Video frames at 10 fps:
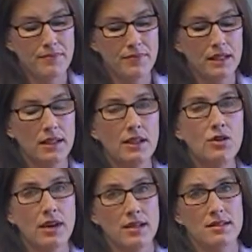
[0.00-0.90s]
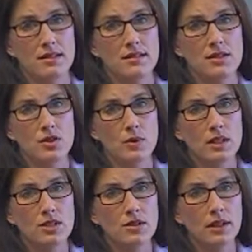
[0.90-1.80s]
the legal cases, the
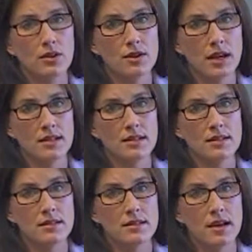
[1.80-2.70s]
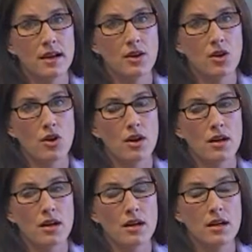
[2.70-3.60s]
22 legal cases that
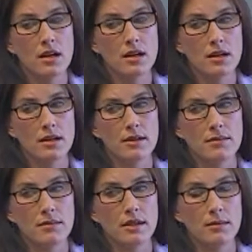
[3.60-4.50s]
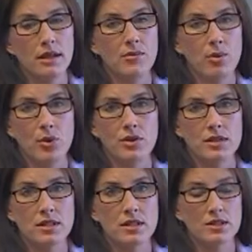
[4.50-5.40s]
are going to be important
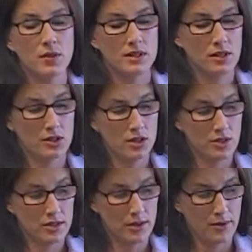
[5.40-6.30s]
to this research also.